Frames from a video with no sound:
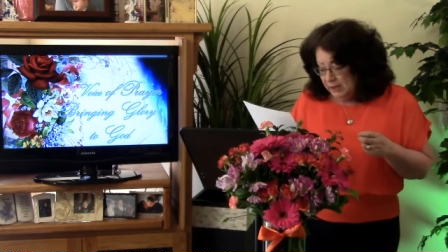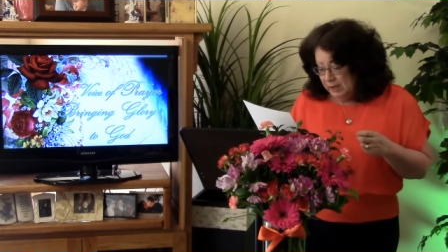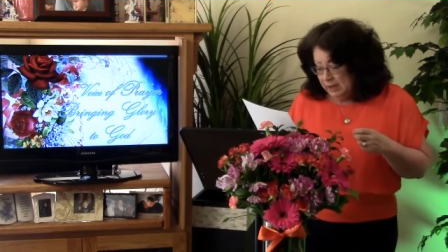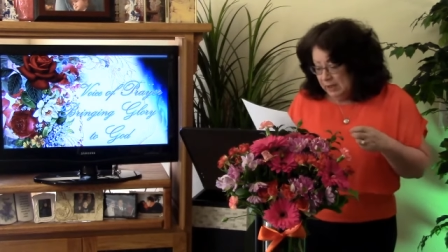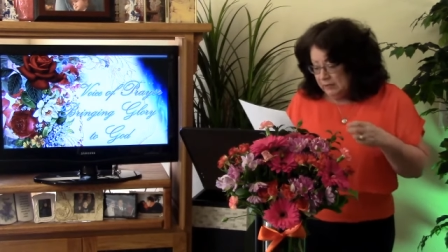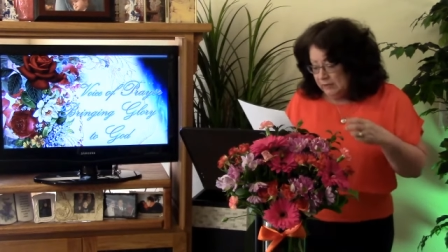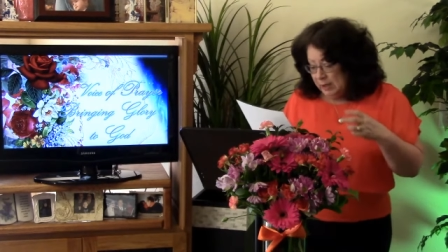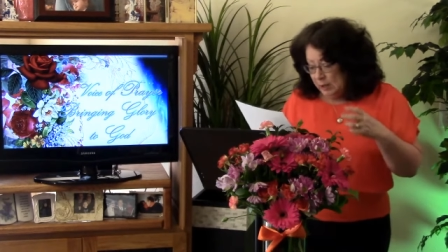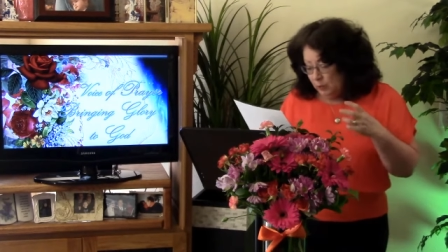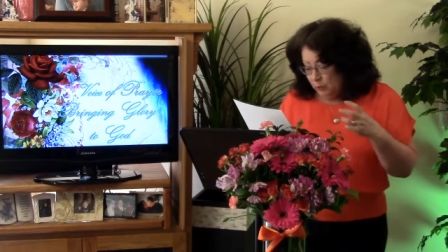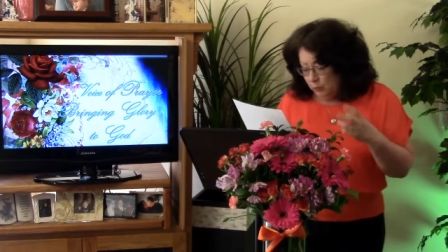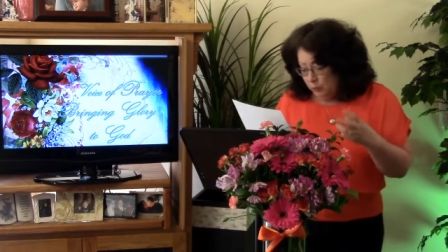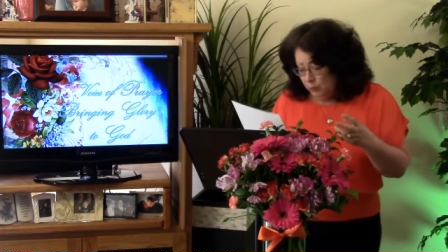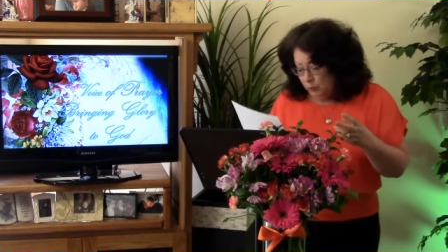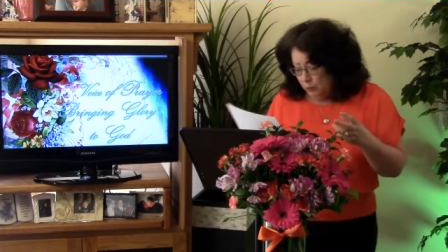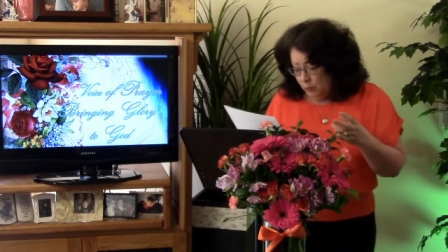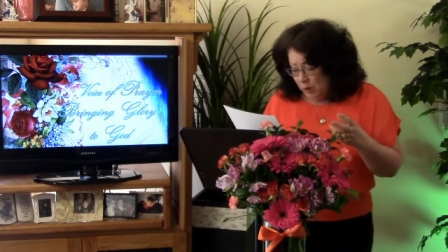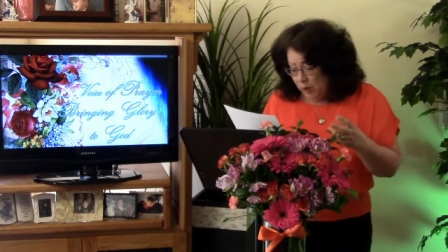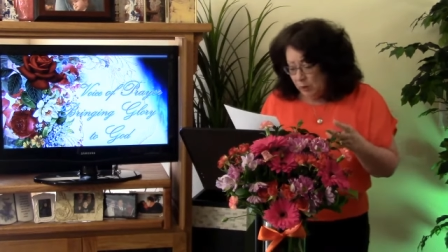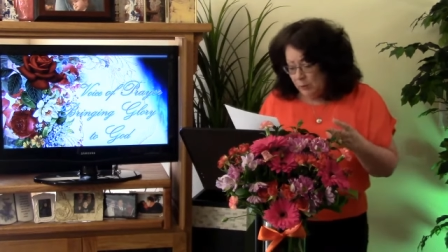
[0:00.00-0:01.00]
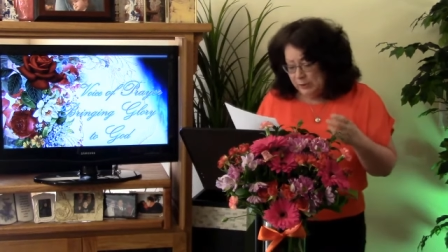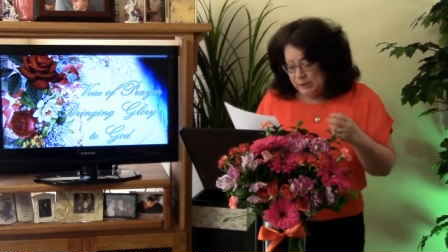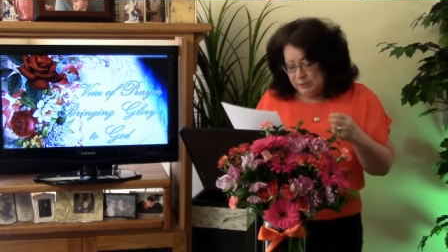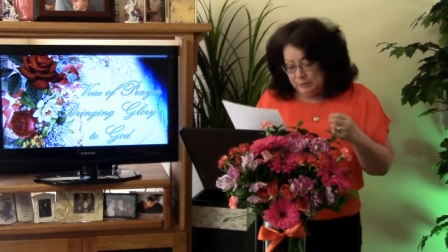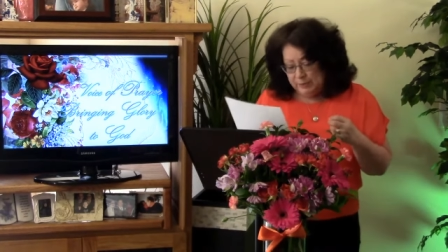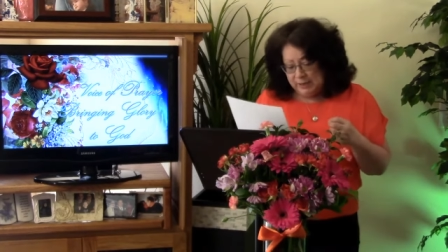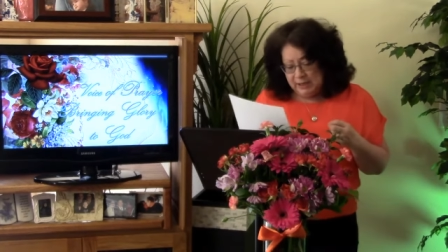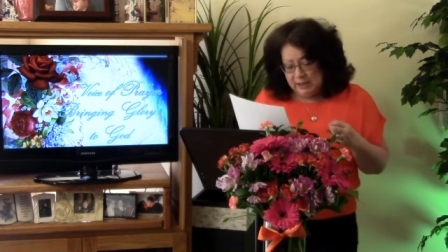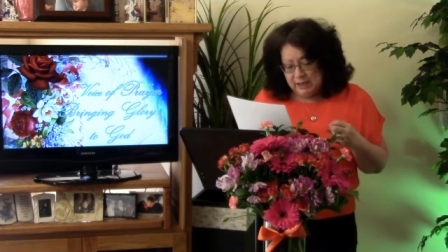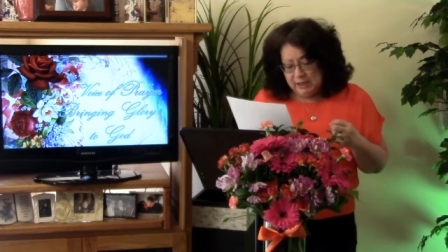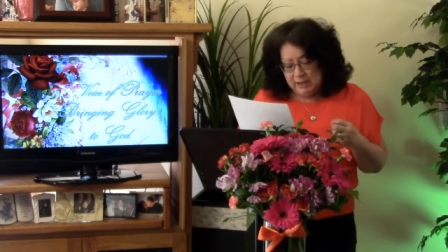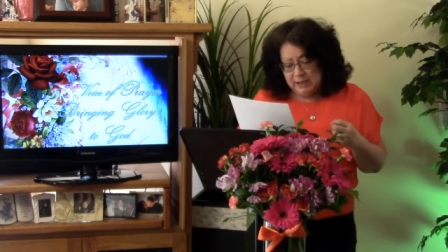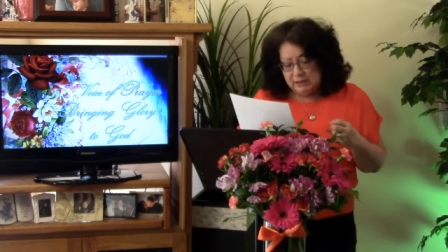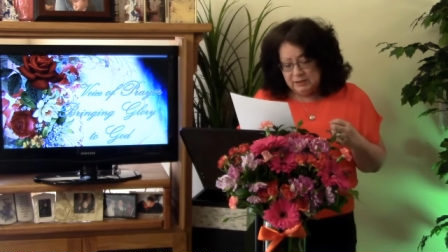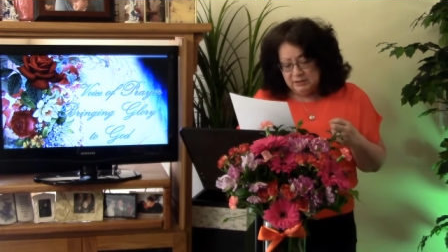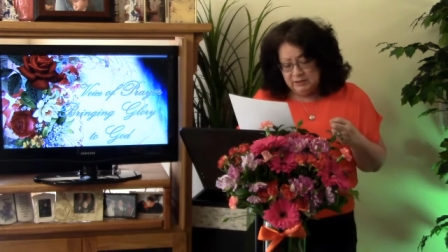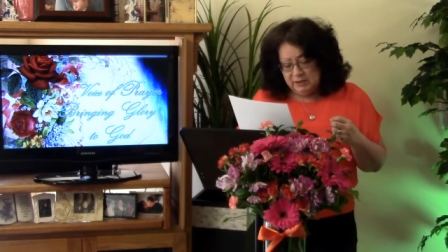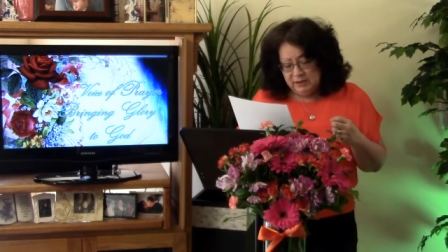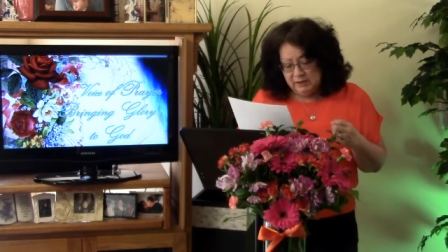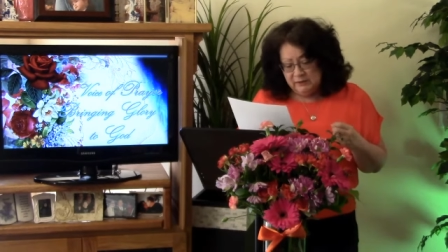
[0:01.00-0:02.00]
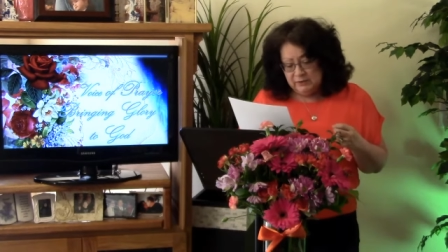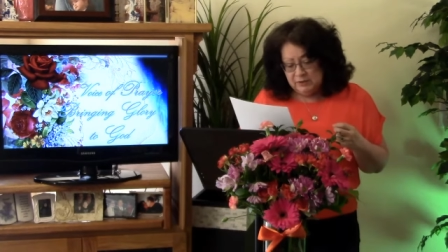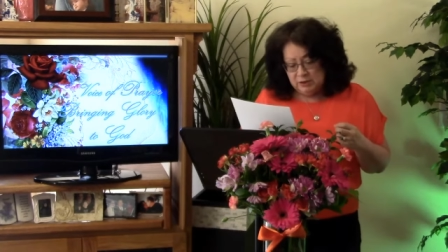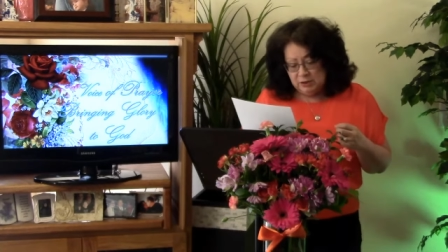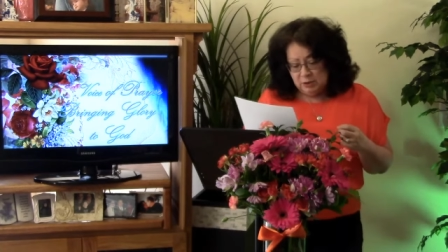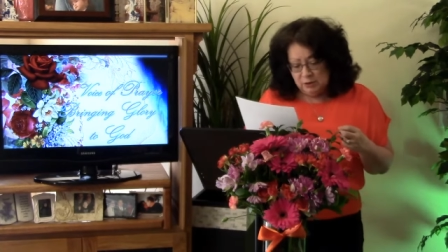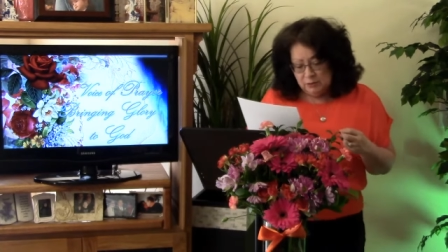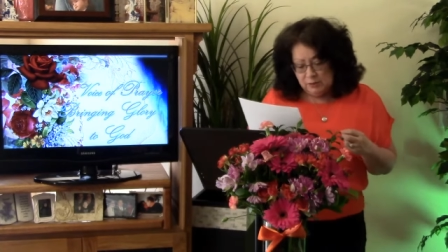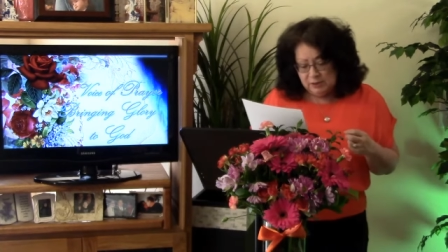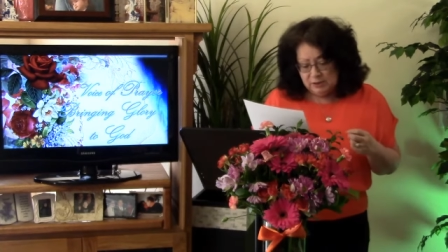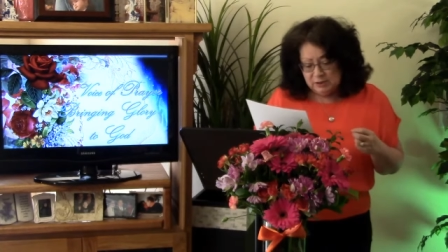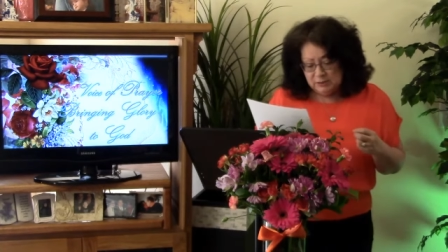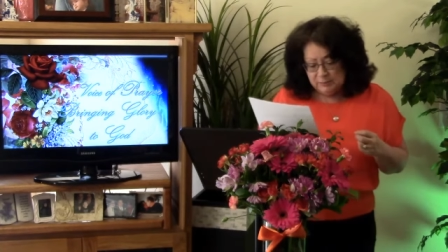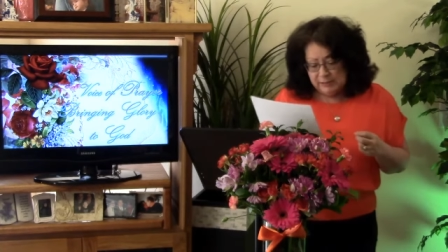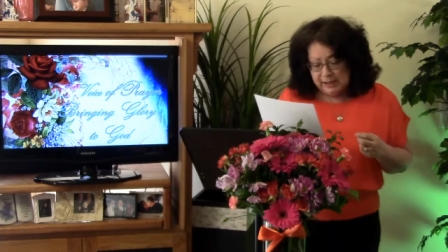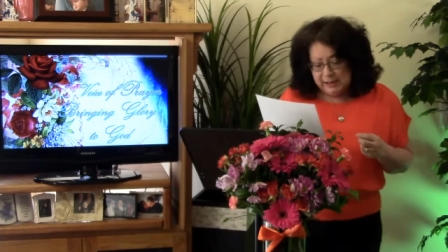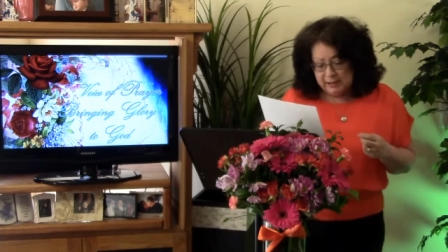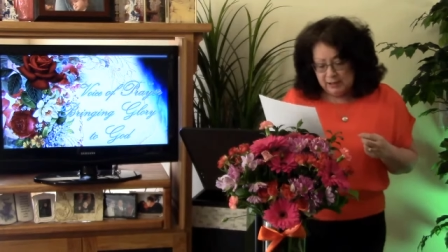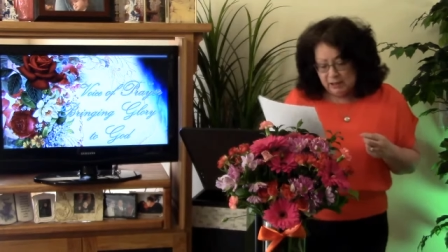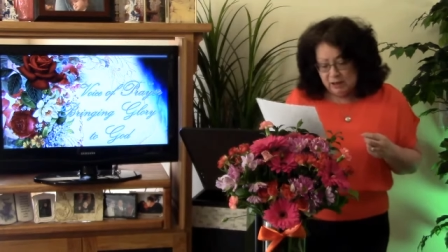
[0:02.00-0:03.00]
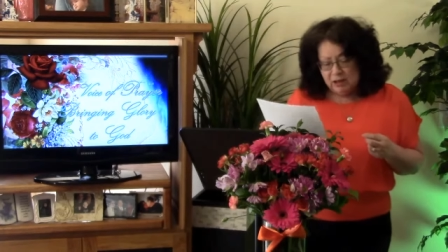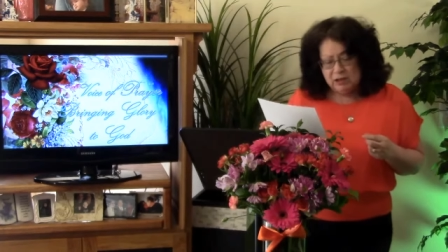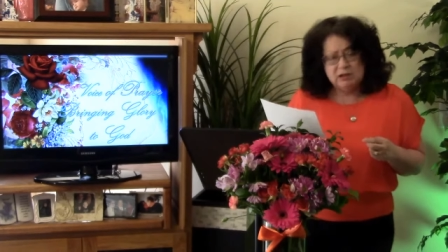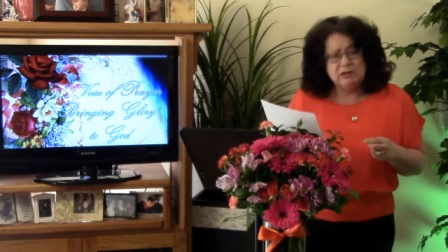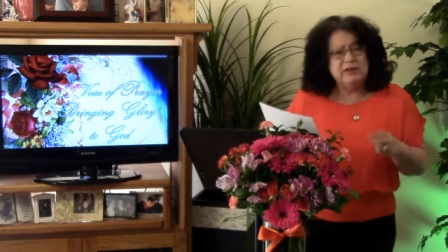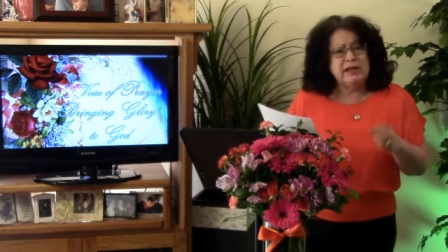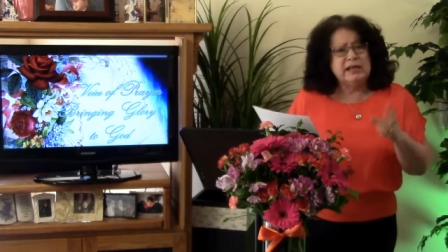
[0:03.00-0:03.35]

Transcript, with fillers: that what we speak is given to us by God.